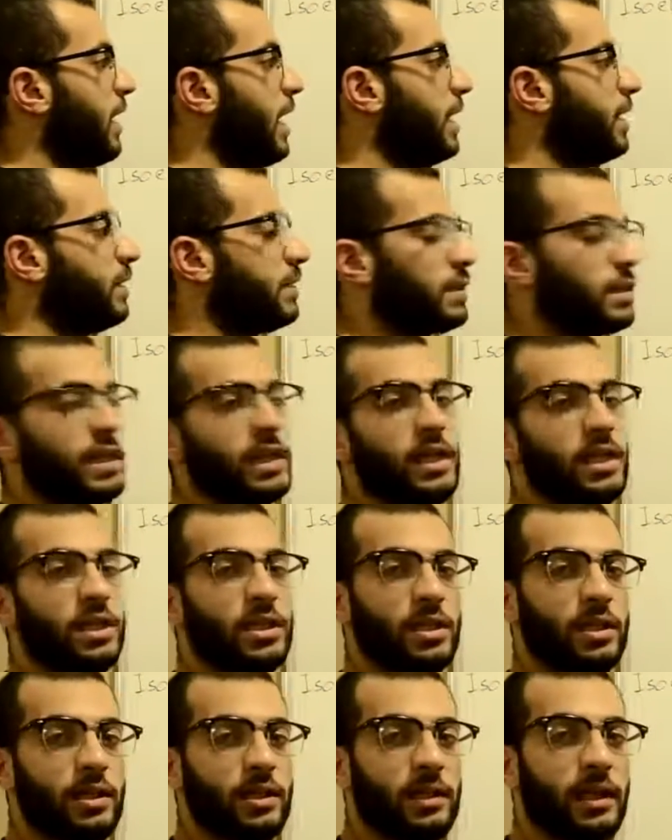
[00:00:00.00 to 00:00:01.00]

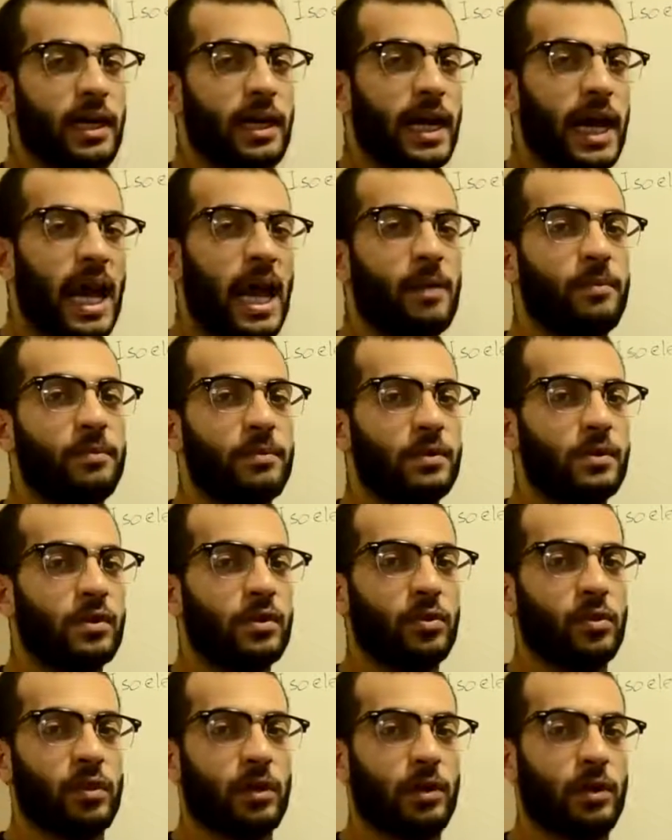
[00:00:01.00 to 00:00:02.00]
ionization that happens
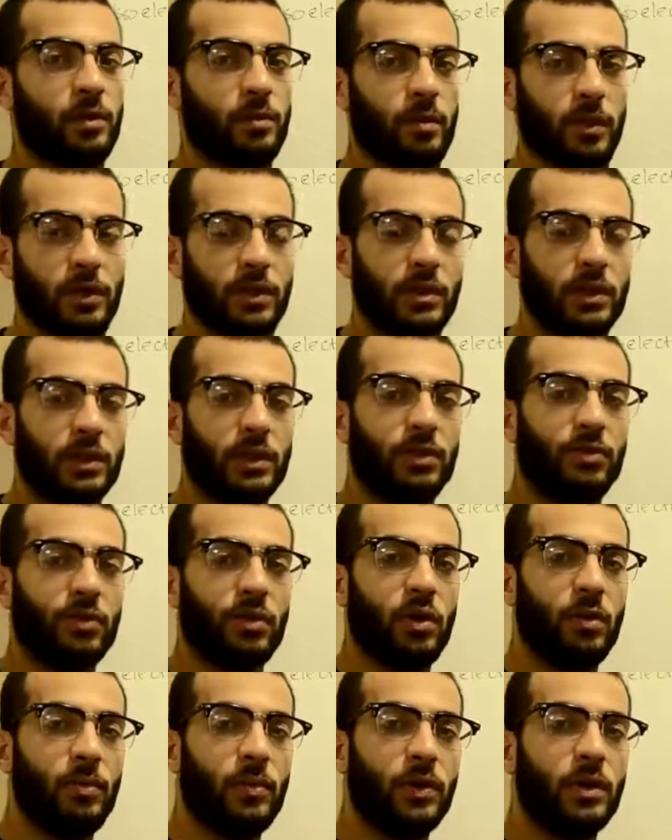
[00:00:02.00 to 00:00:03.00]
to the carboxylic
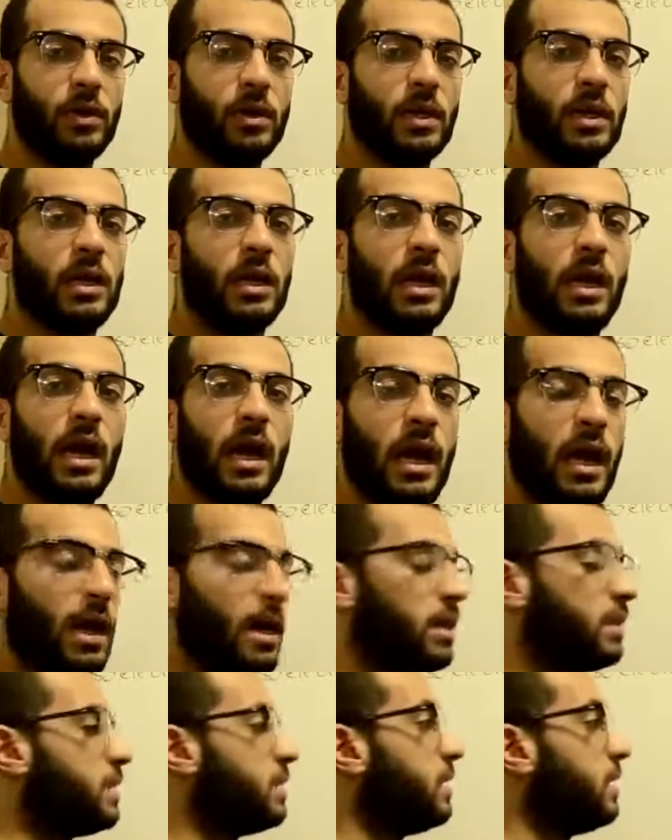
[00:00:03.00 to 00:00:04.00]
group
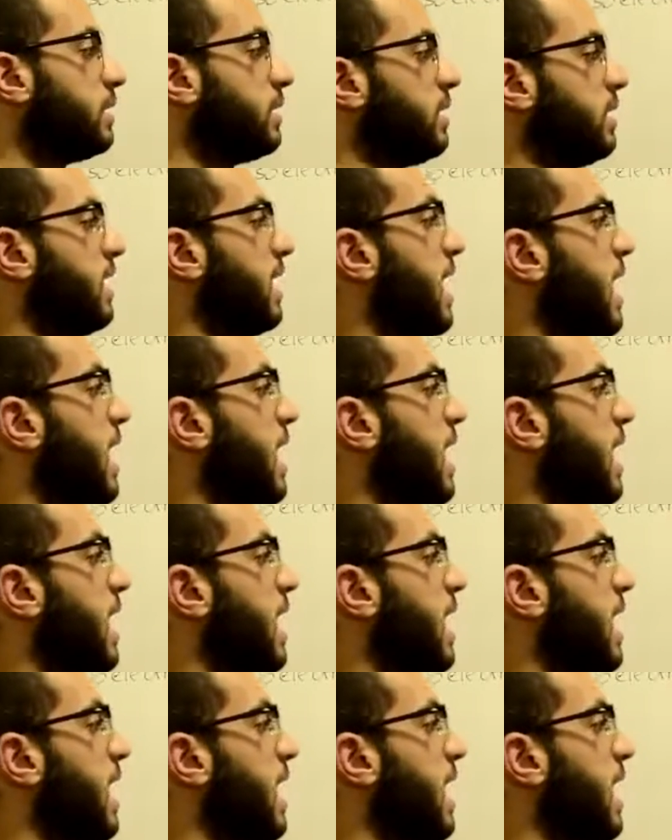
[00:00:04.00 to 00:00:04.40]
and the